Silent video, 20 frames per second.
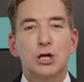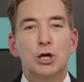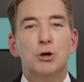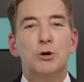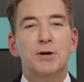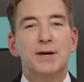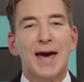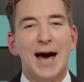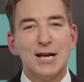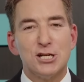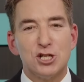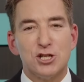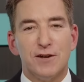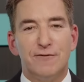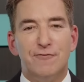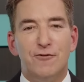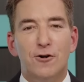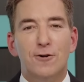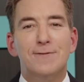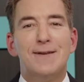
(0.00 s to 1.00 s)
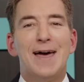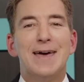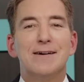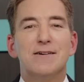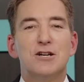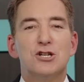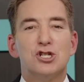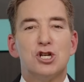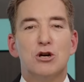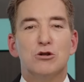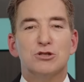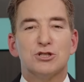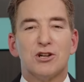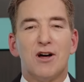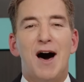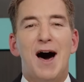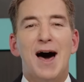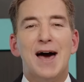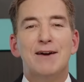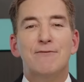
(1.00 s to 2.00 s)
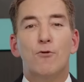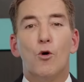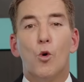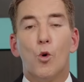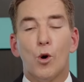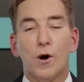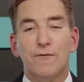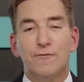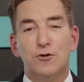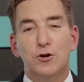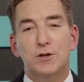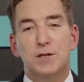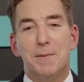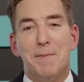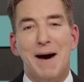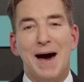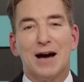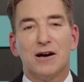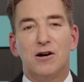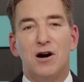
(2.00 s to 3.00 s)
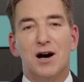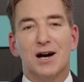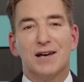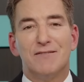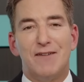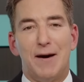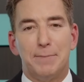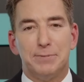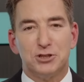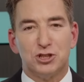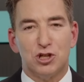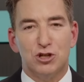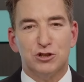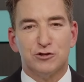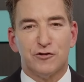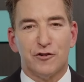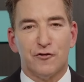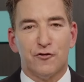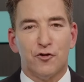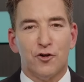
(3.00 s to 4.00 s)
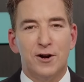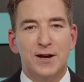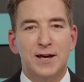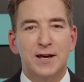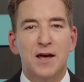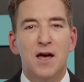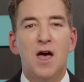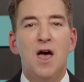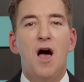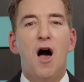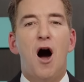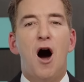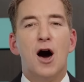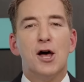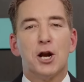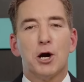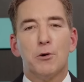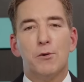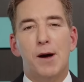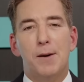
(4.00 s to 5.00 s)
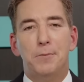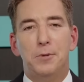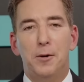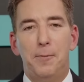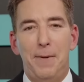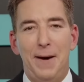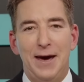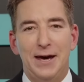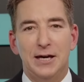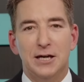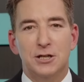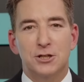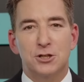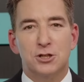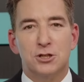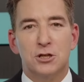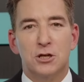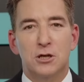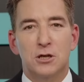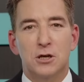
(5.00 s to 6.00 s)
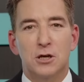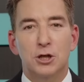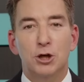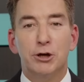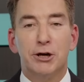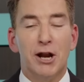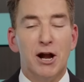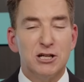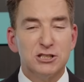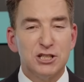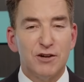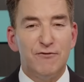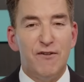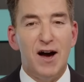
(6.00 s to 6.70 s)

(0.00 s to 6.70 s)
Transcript: You can catch the full nightly shows live or view the backlog of episodes for free on our Rumble page. You can also